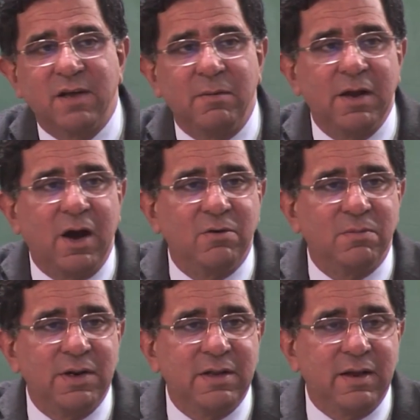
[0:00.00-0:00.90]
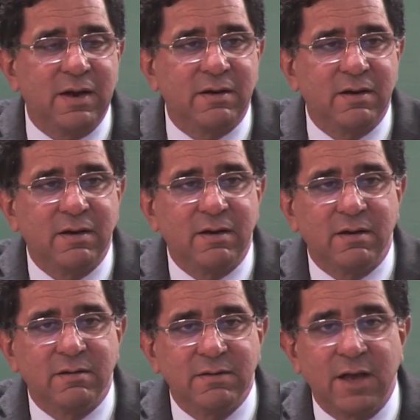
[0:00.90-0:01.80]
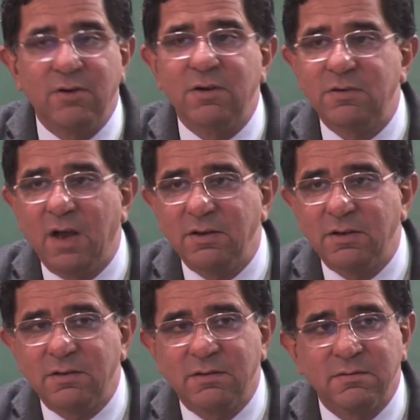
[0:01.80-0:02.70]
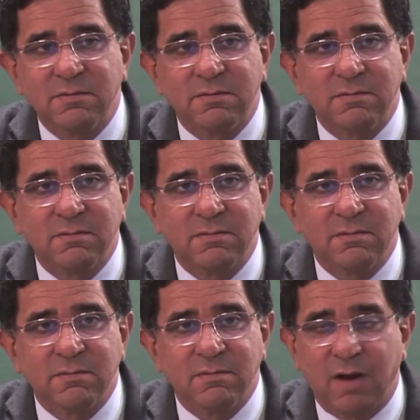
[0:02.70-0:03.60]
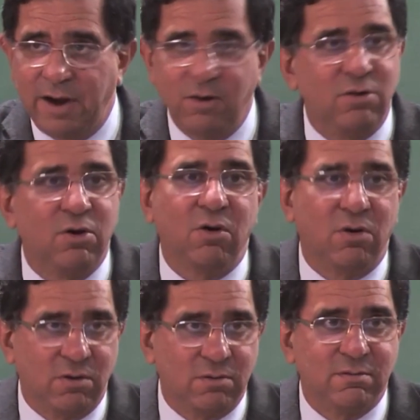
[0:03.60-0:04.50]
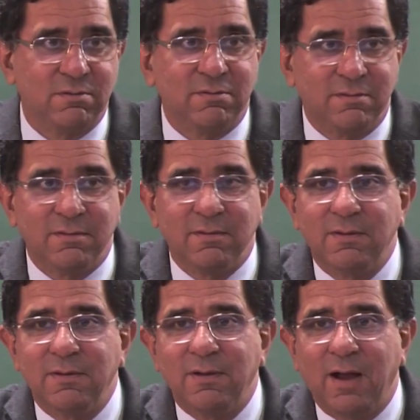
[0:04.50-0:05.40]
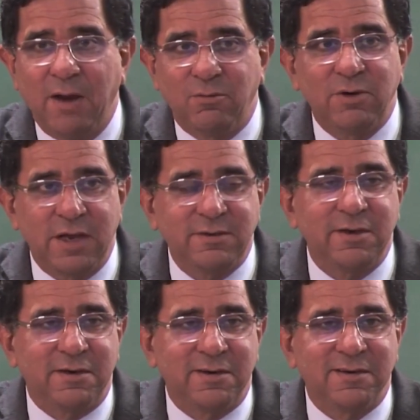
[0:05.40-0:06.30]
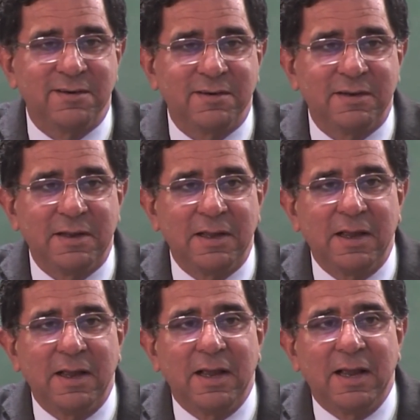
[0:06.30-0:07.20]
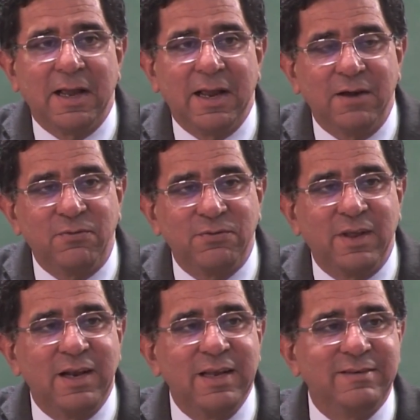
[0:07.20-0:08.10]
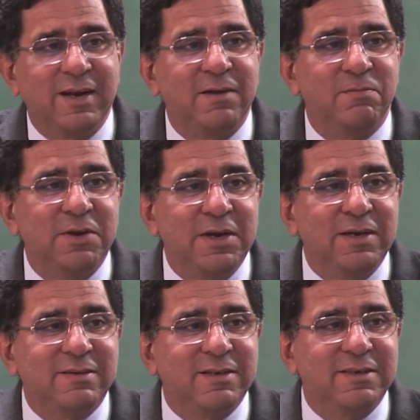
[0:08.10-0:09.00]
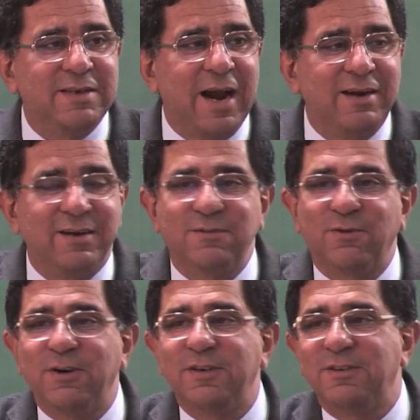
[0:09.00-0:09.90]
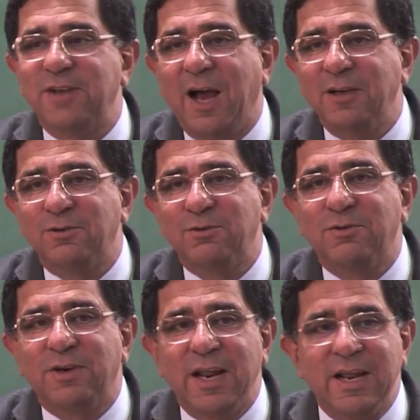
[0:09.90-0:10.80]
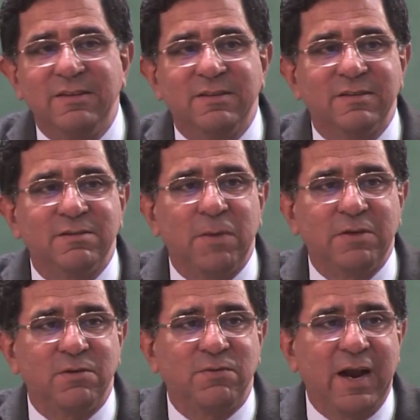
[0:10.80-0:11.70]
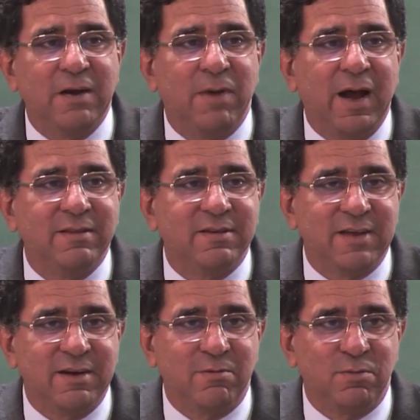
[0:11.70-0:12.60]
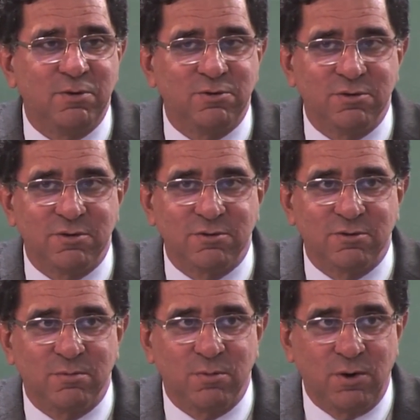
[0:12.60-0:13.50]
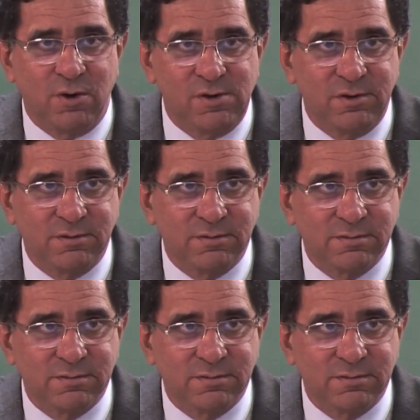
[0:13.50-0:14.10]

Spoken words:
is coming out beneath it. Can you discharge it? I don't know. I have to test it. If the leachate meets the standards for discharge to drains specified by the Central Pollution Control Board,